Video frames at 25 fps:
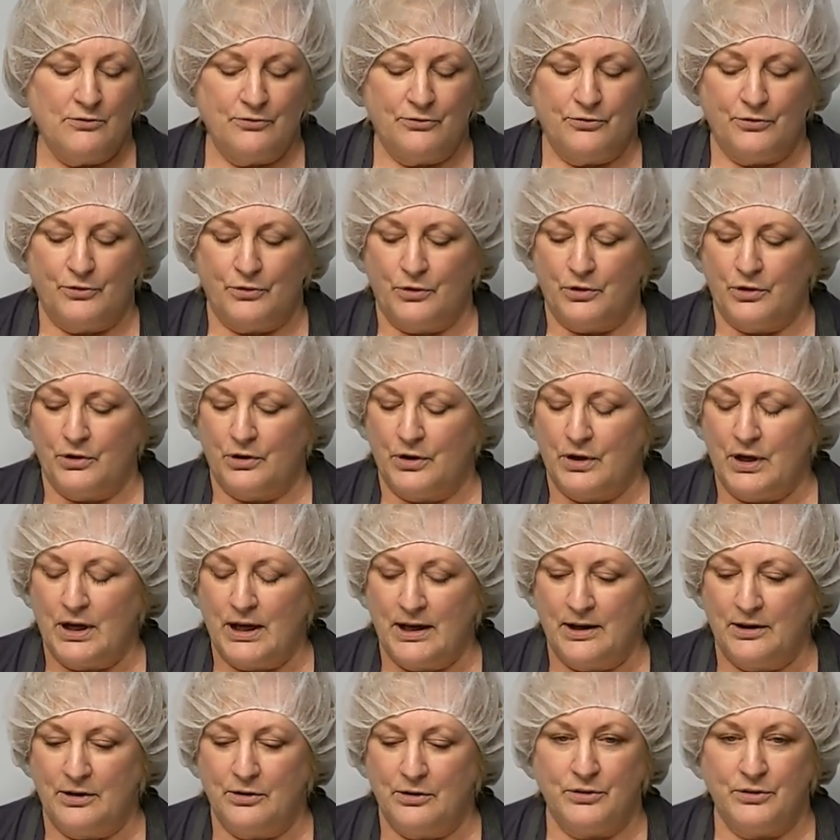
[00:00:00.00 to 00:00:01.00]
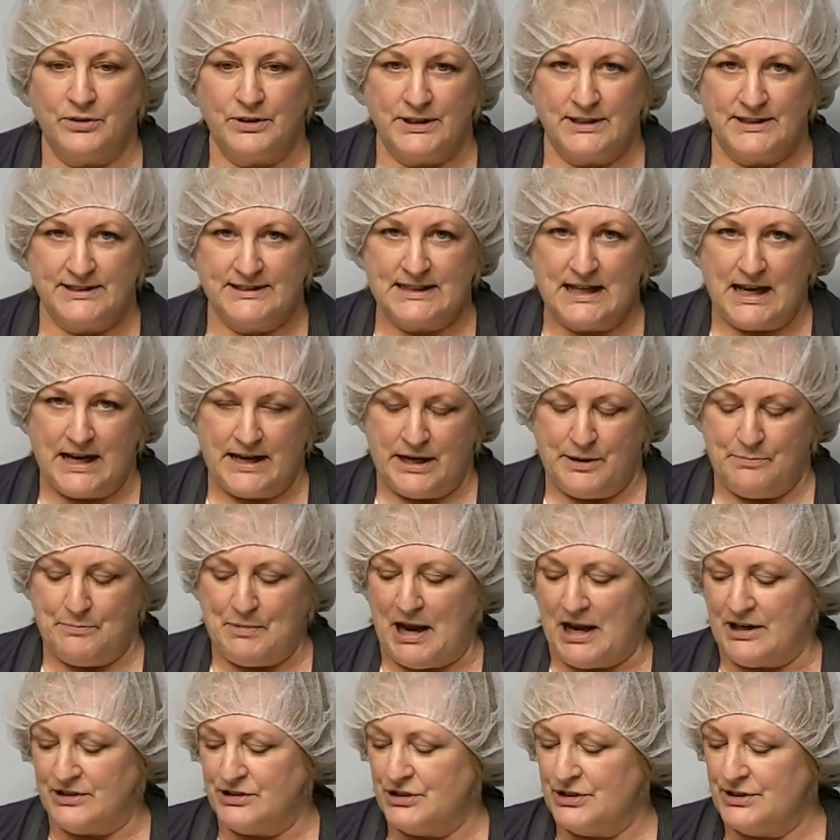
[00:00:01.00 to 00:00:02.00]
for these tiny
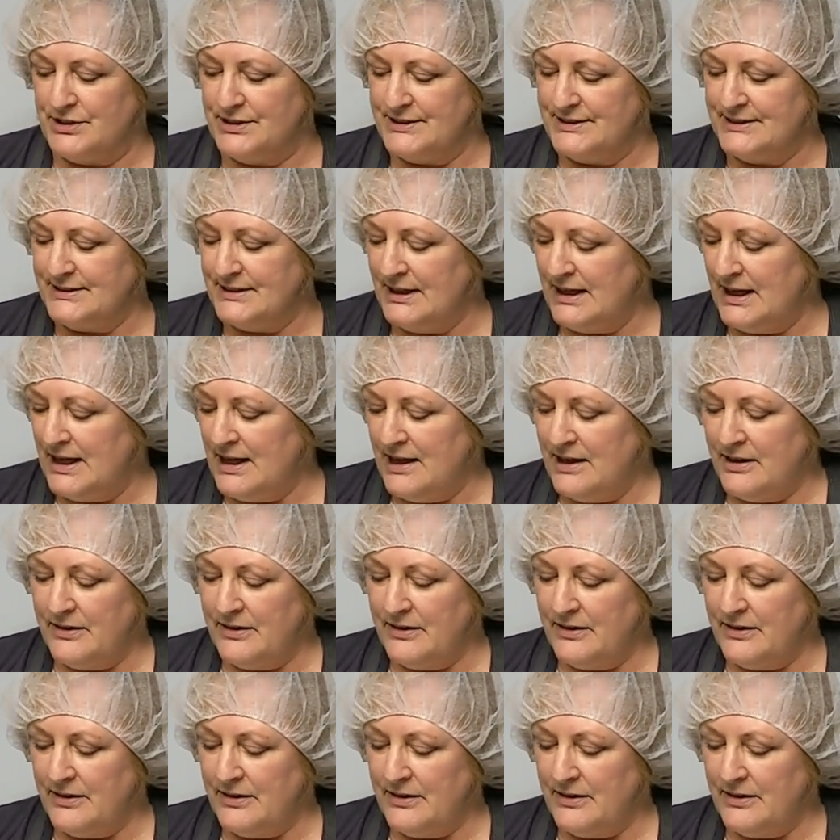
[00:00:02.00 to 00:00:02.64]
batches.